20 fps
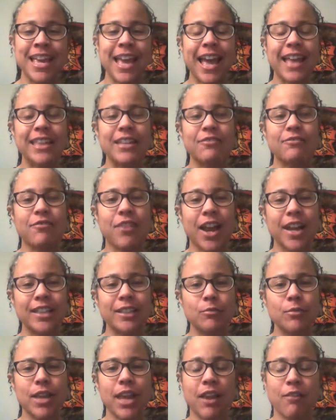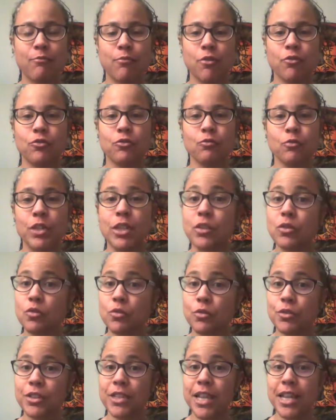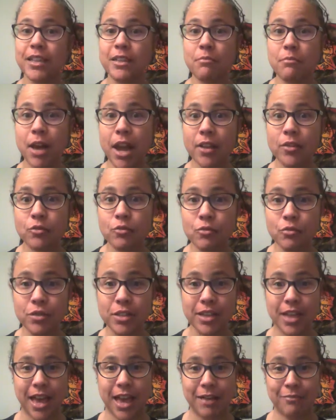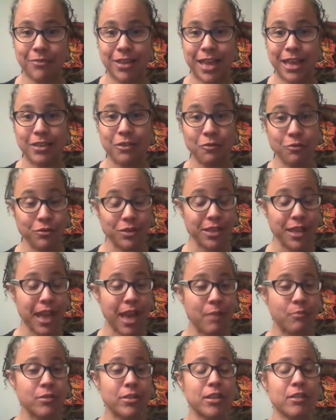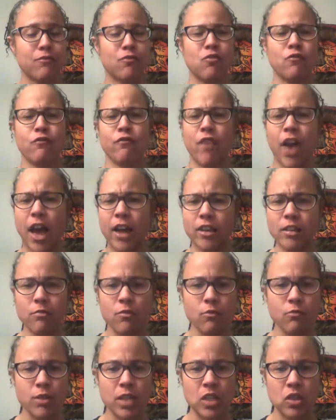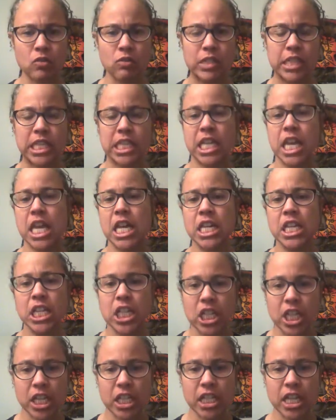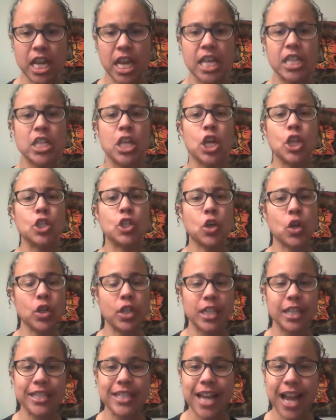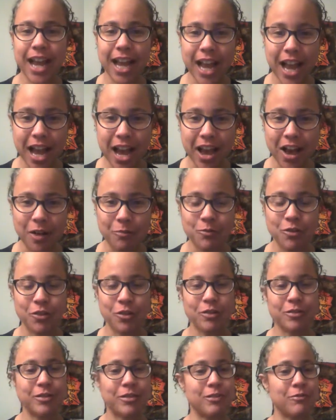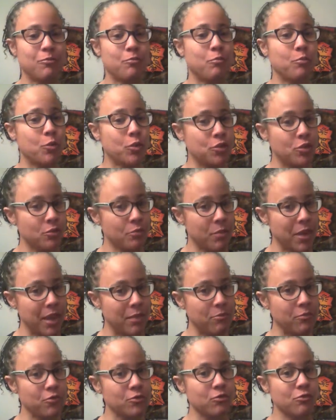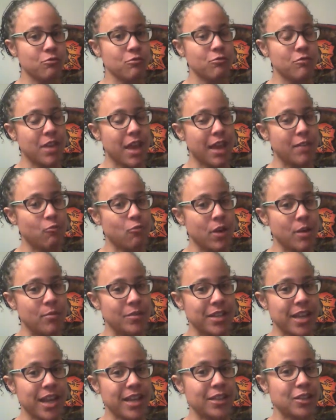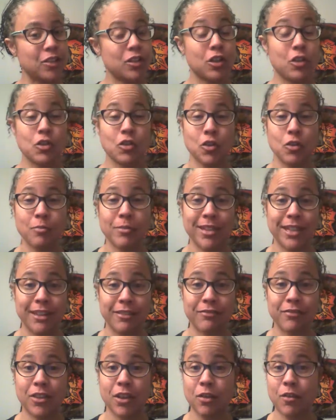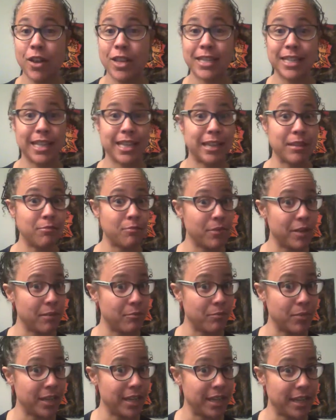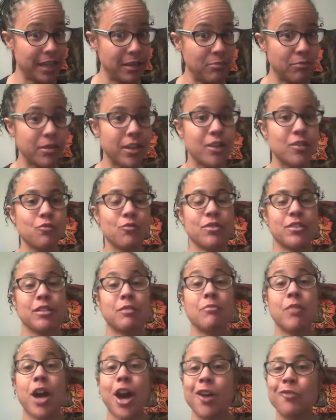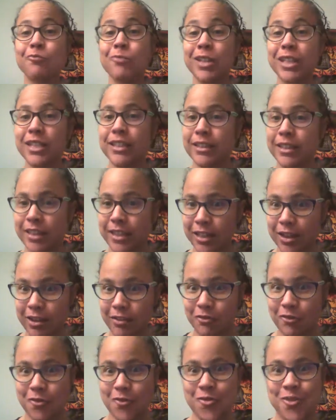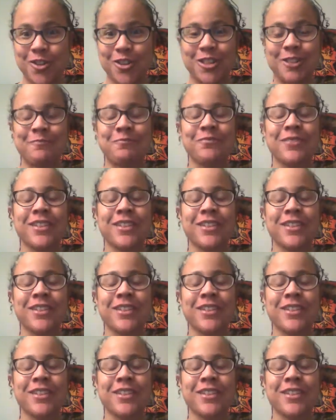And then finally, we have both the resource and the My Tools tab. And those tabs give you valuable resources, such as turnitin.com. You can put your papers through that website to determine if there has been any plagiarism, unwillingly, of course.